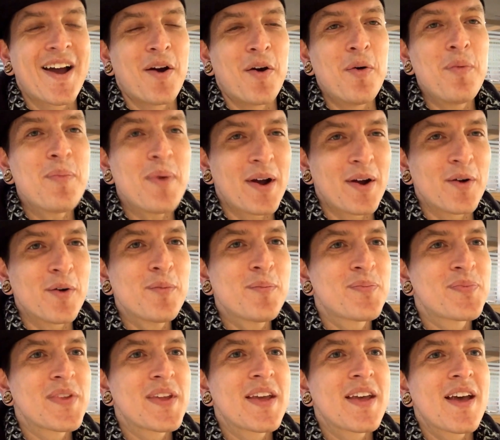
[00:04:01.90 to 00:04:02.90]
I hope, I hope.
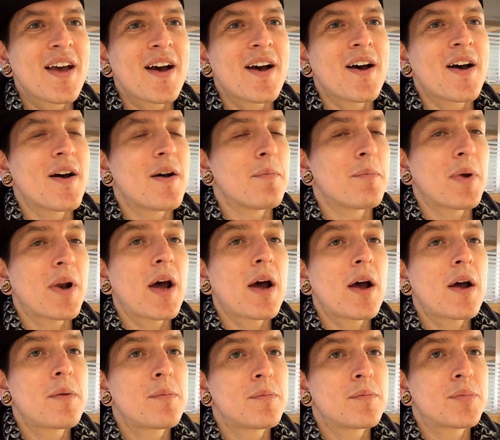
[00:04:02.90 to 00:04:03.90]
Um, but
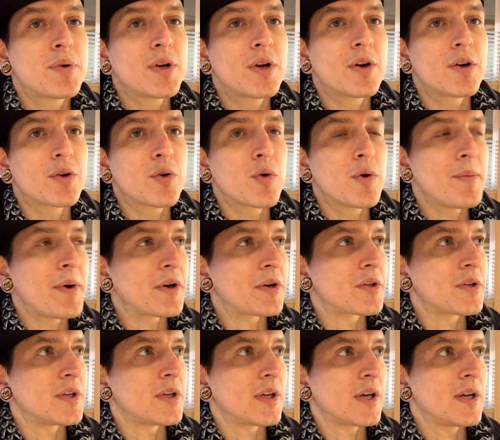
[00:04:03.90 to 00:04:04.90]
I'm pretty hardcore about
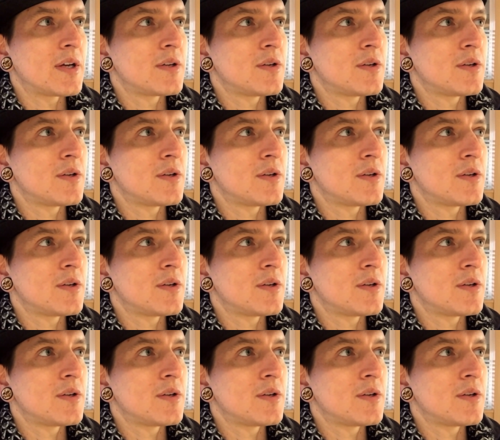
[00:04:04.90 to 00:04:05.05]
cleaning.